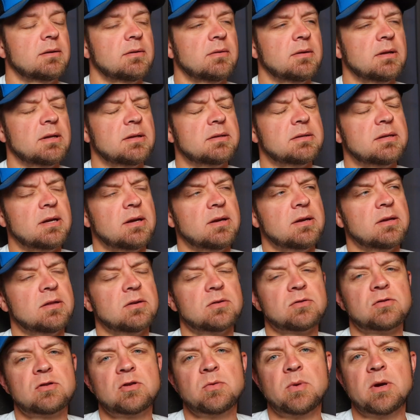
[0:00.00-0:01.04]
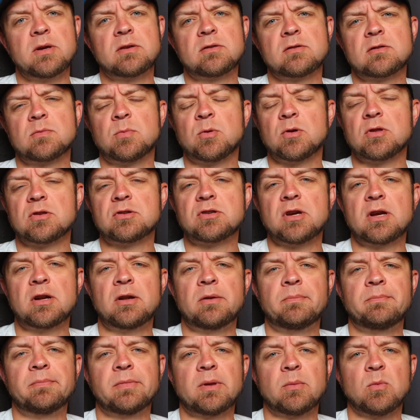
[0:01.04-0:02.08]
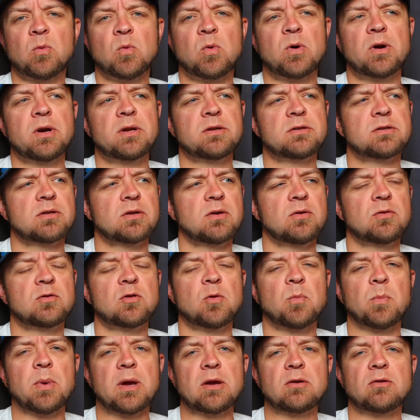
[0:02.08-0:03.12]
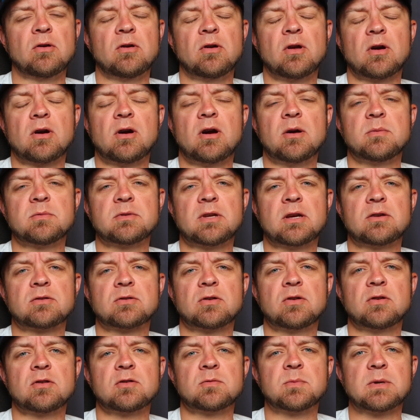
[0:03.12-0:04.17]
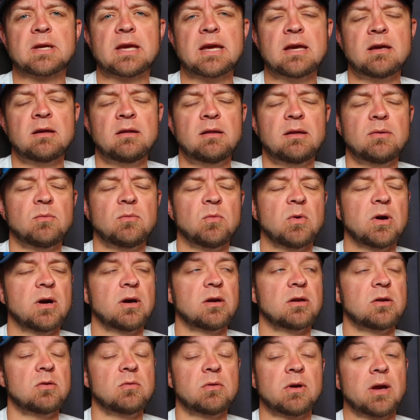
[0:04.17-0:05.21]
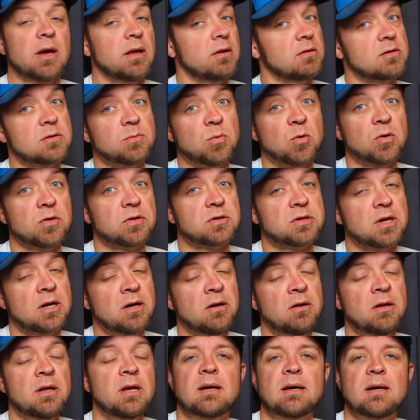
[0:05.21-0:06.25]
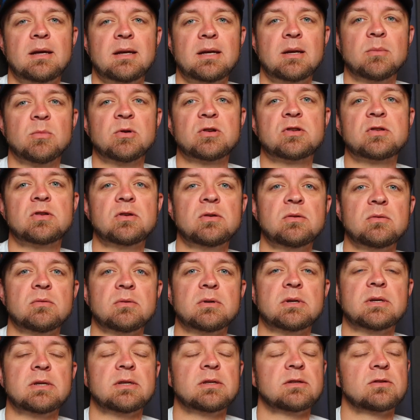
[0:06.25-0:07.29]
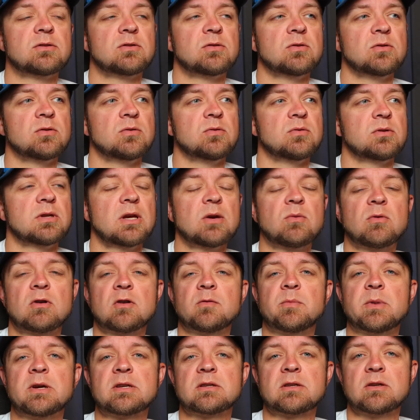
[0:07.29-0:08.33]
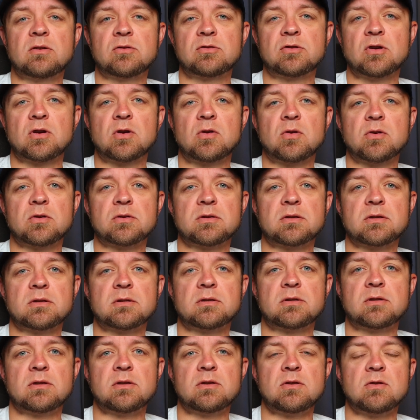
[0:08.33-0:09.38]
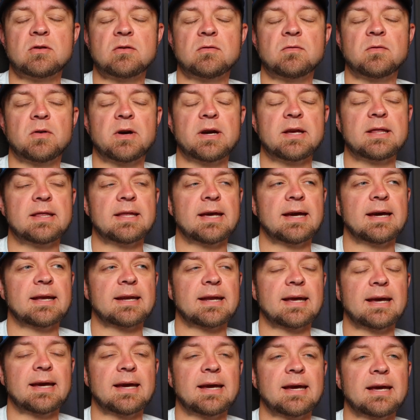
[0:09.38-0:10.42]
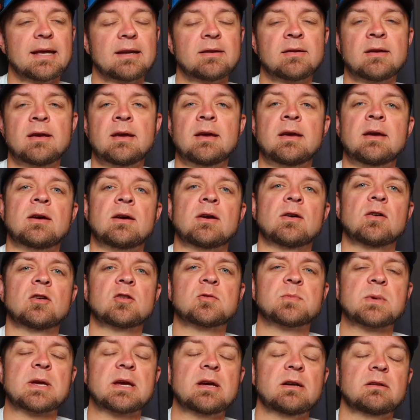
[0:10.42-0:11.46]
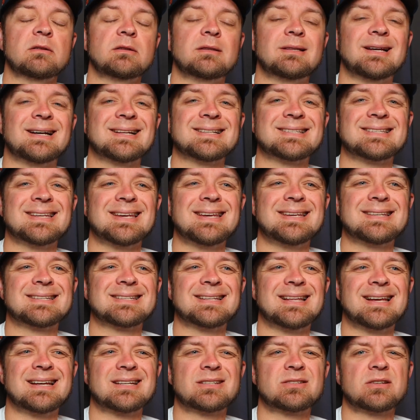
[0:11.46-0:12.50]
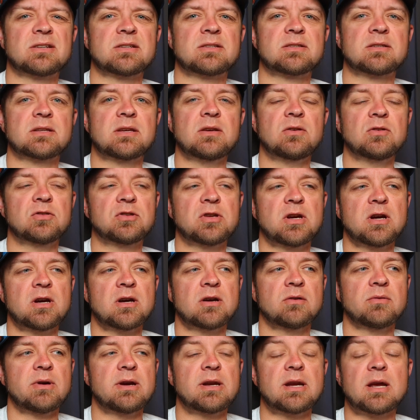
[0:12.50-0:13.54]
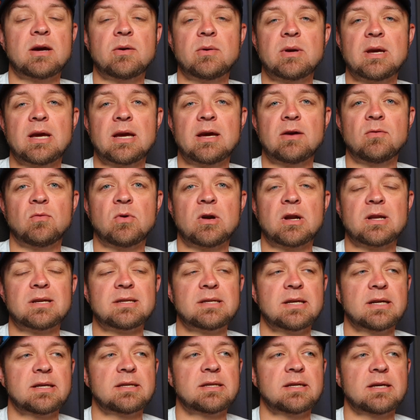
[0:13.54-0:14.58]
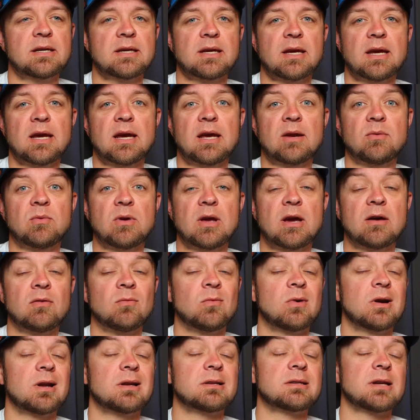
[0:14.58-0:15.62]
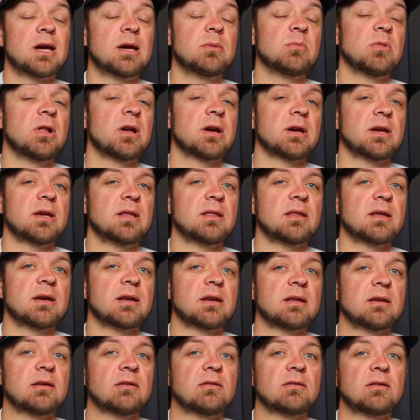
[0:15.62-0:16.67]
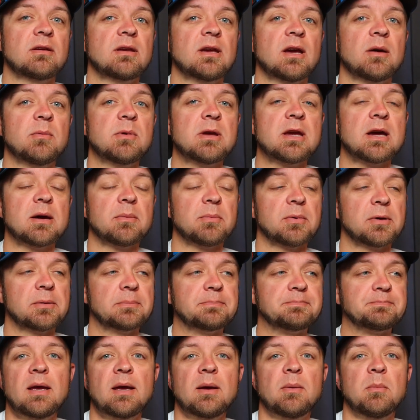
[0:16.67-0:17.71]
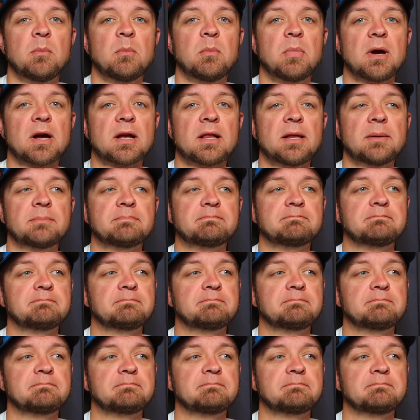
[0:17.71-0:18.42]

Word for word: I'll tell you there's two ways to support the channel. Number one is to go to patreon.com slash Curtis McHale, where you can support the channel. Number two is to take one of my Skillshare courses, and you can find that at curtismchale.ca slash Skillshare. Right now we have one on TickTick and we have one on time blocking that is coming up. Buckle up.